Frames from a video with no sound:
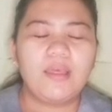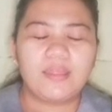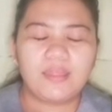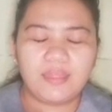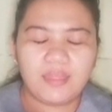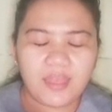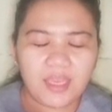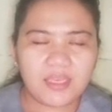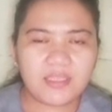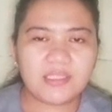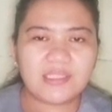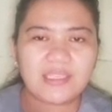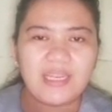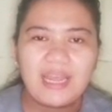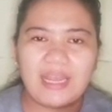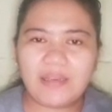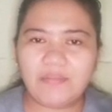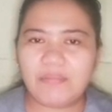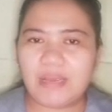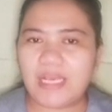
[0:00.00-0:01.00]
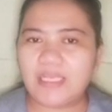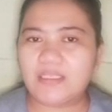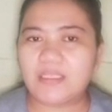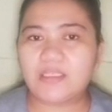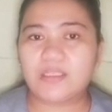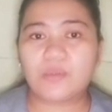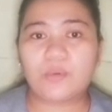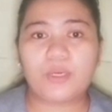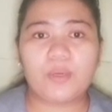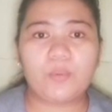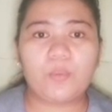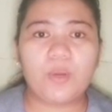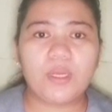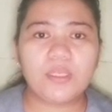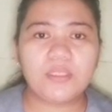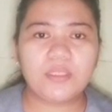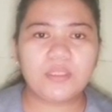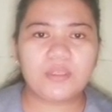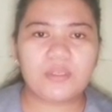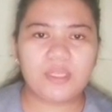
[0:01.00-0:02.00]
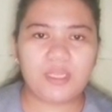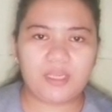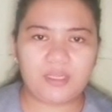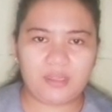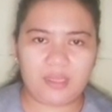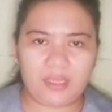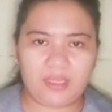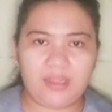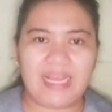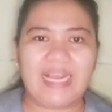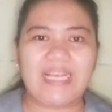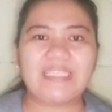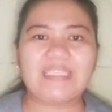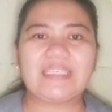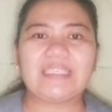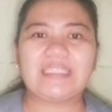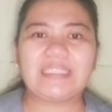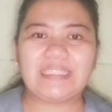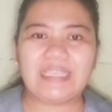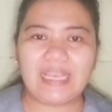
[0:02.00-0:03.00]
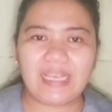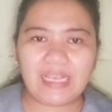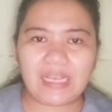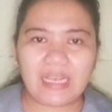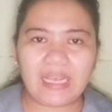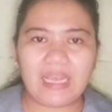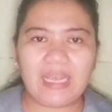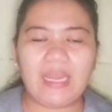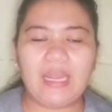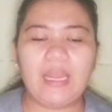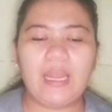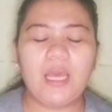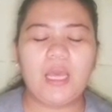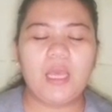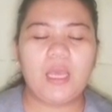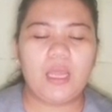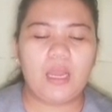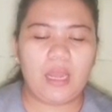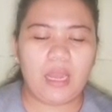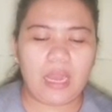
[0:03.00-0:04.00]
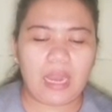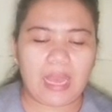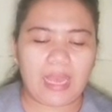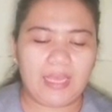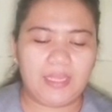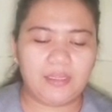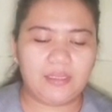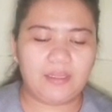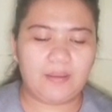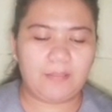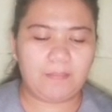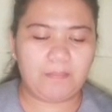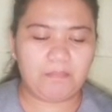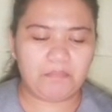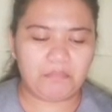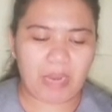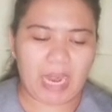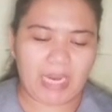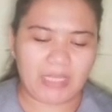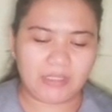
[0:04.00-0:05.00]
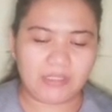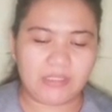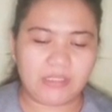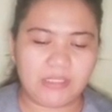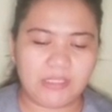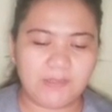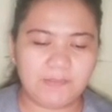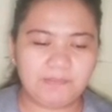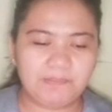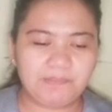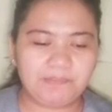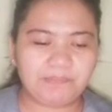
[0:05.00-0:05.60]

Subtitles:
these land masses were once connected as a single land mass.